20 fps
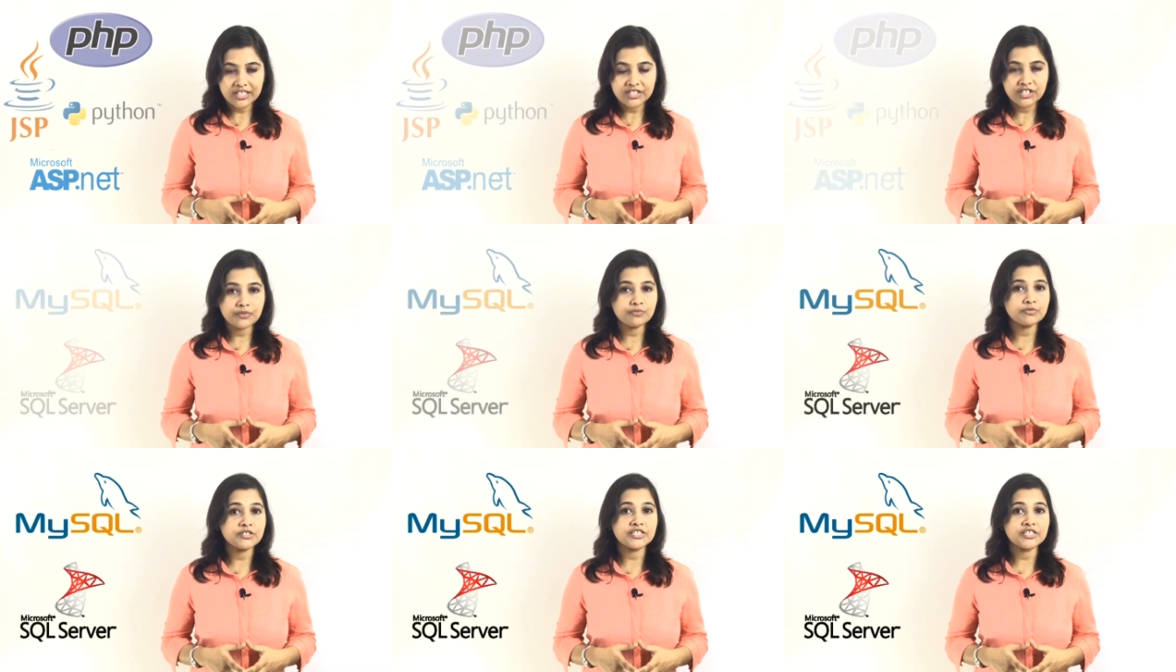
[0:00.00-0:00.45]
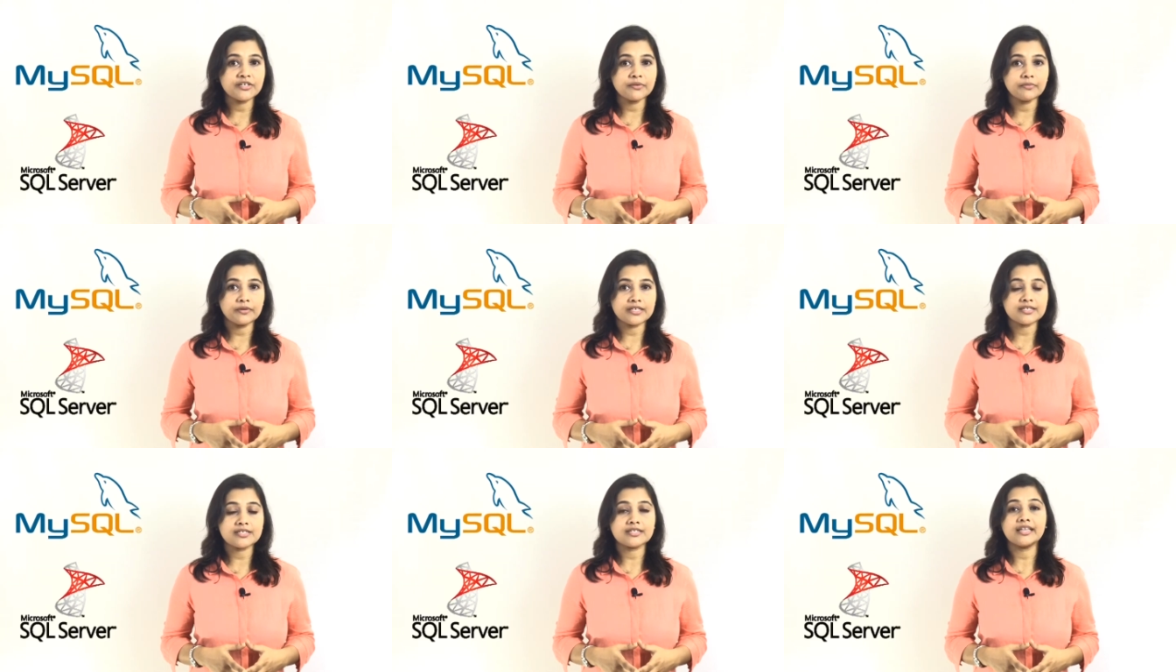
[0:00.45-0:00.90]
of
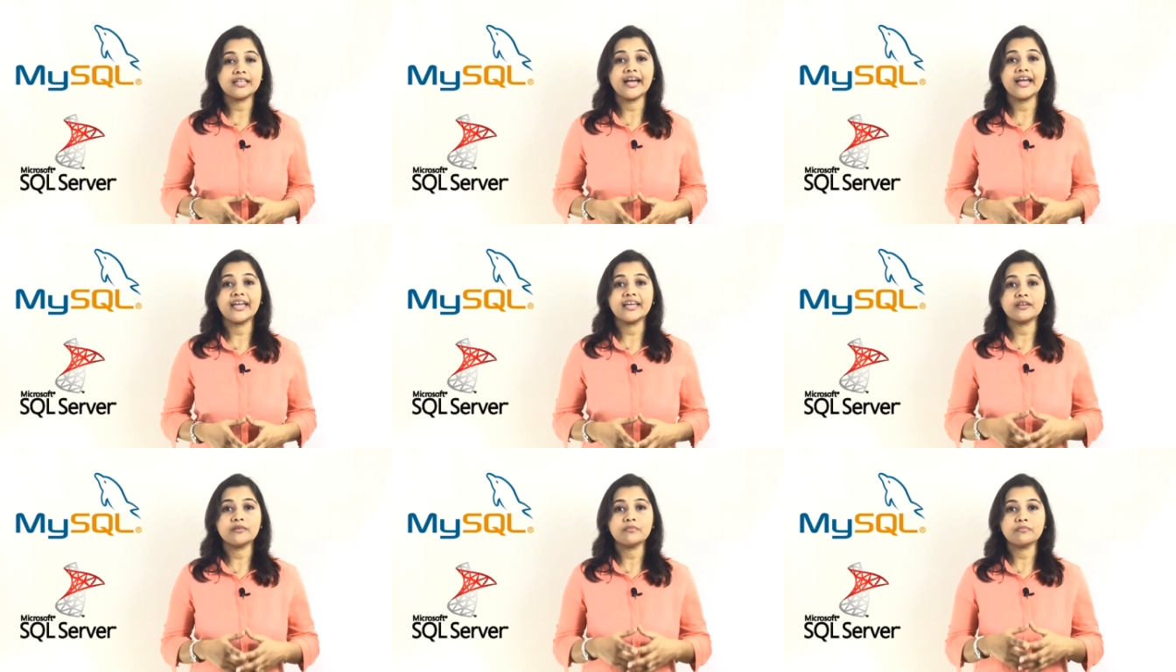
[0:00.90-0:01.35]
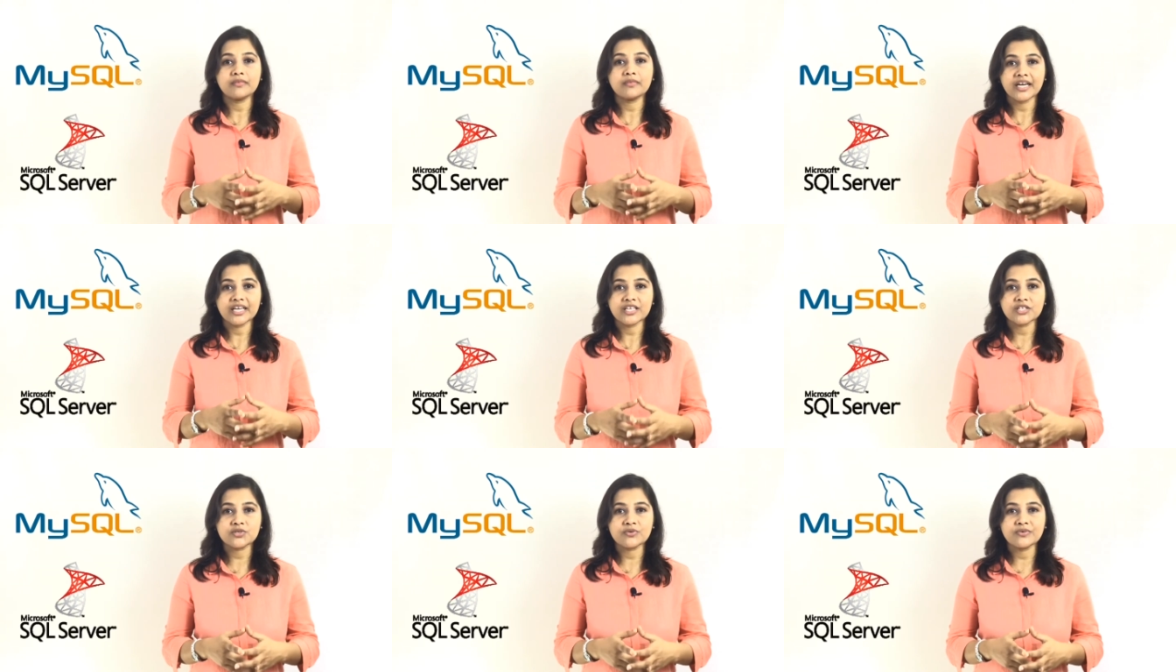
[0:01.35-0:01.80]
database like
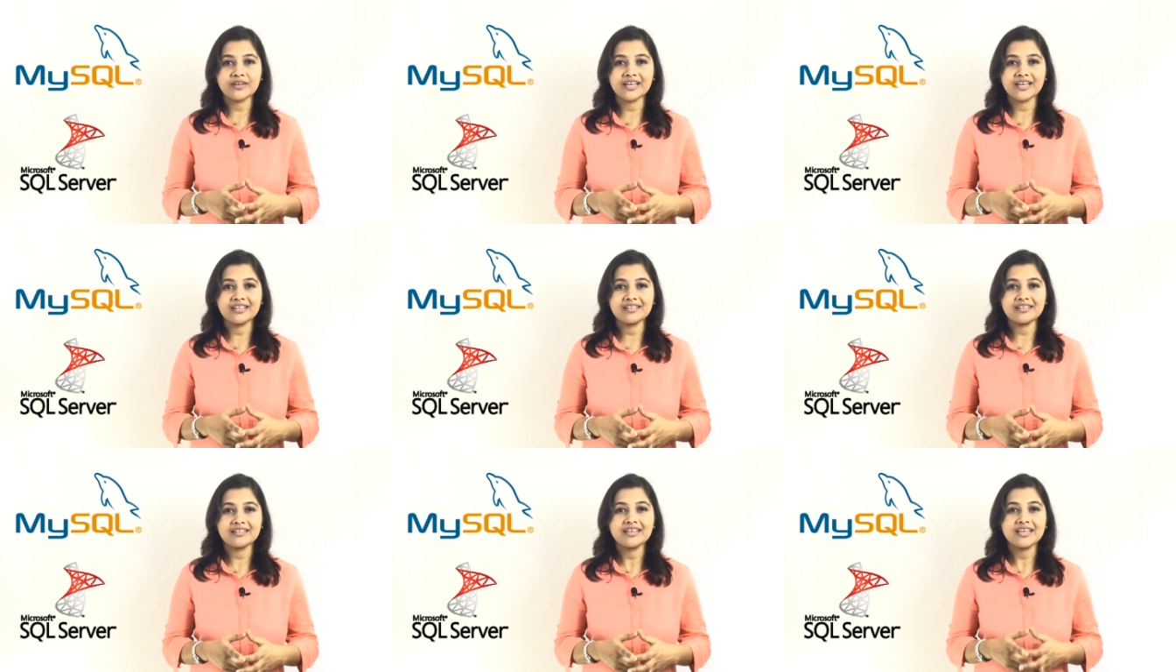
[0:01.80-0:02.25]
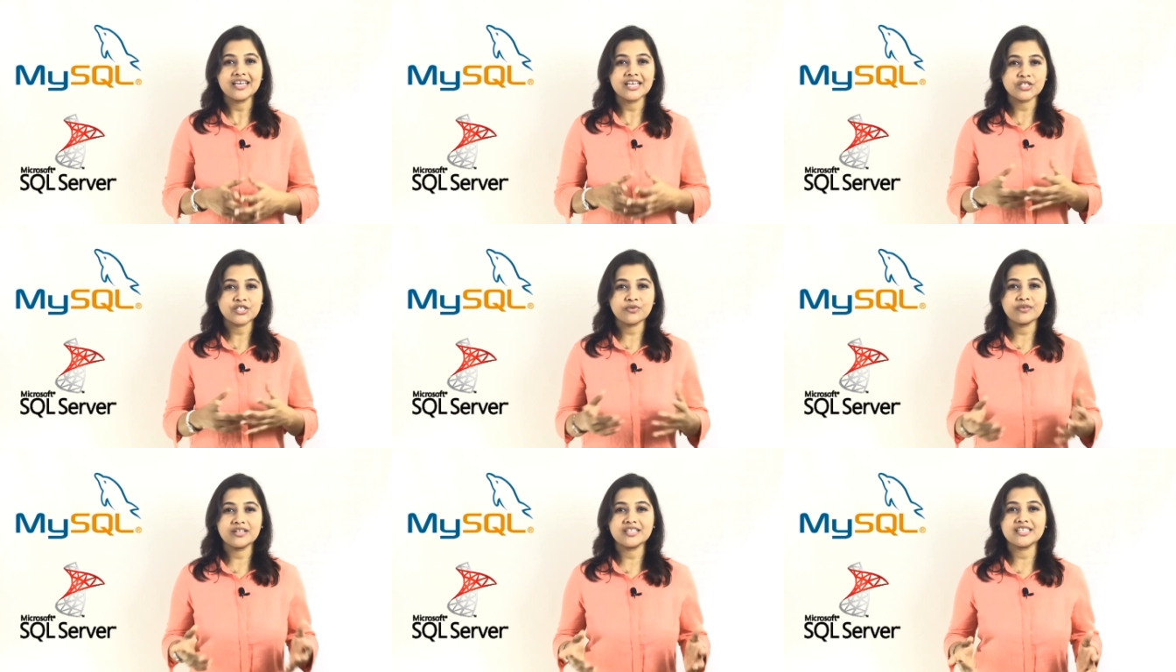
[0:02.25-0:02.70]
MySQL,
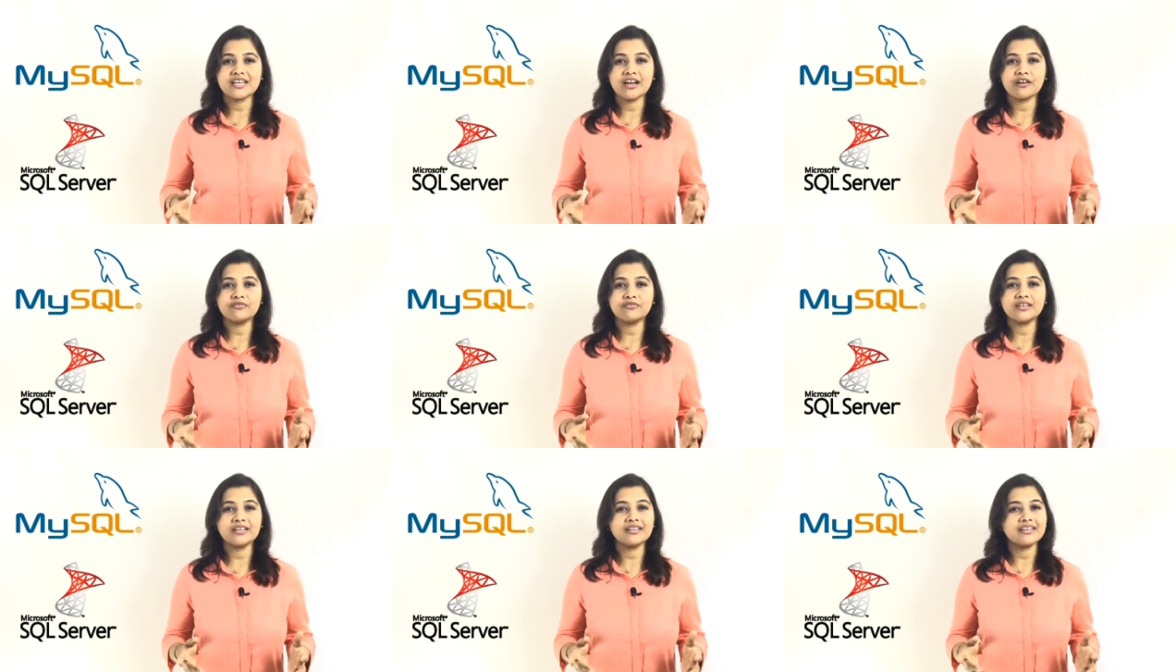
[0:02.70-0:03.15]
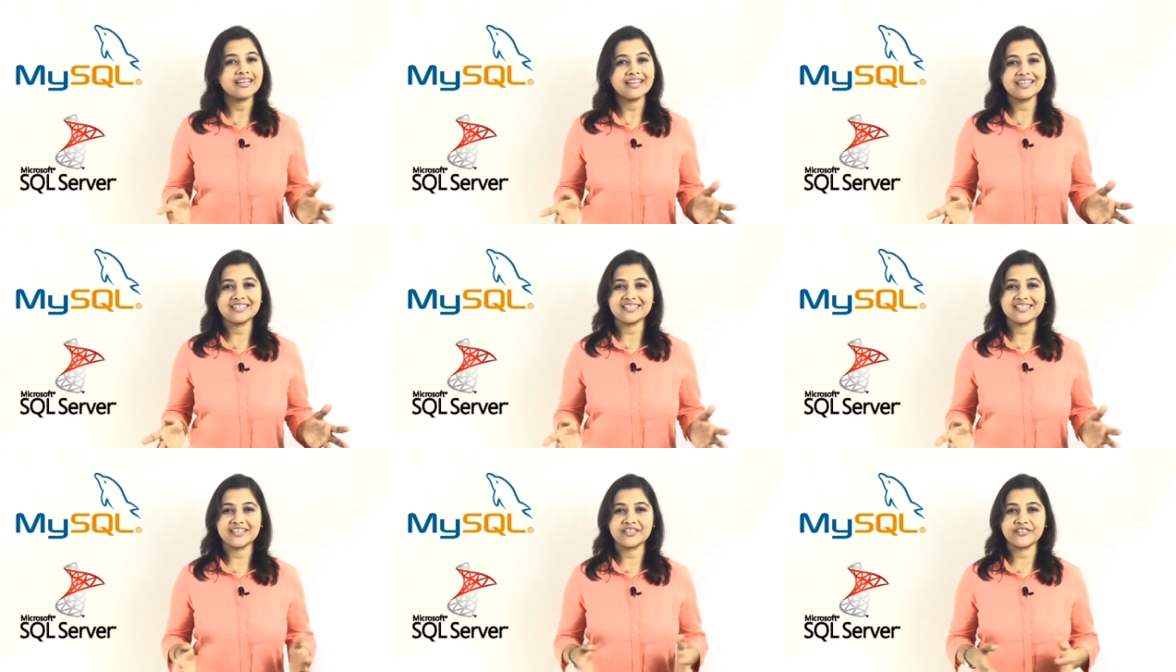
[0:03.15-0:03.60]
SQL Server,
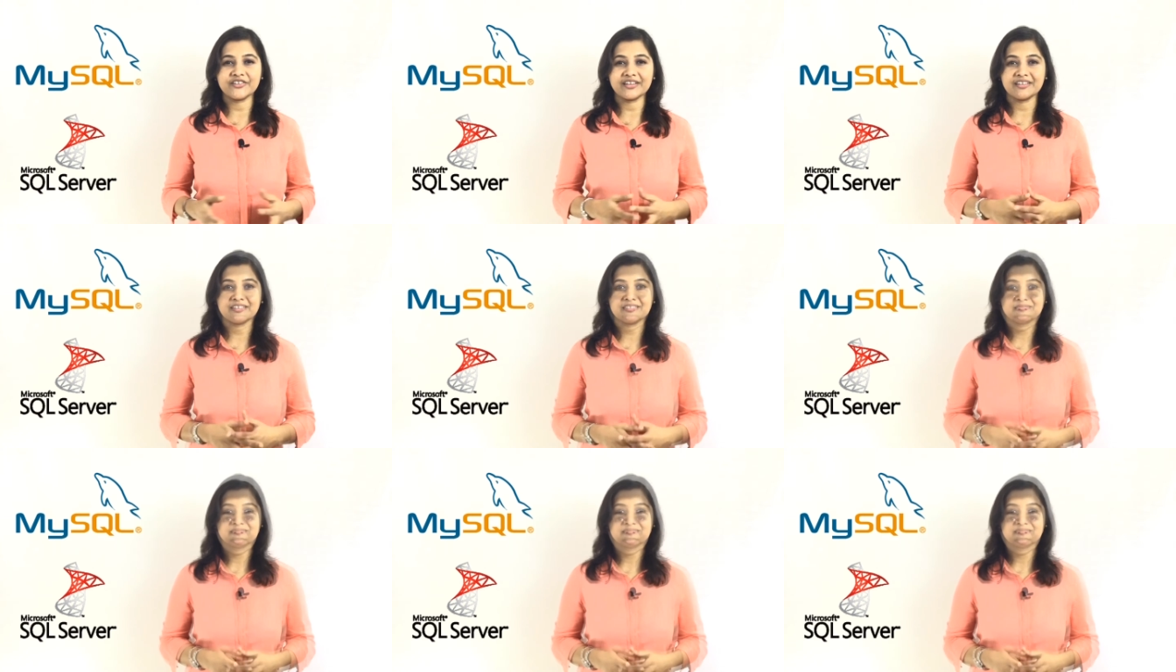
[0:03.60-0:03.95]
etc.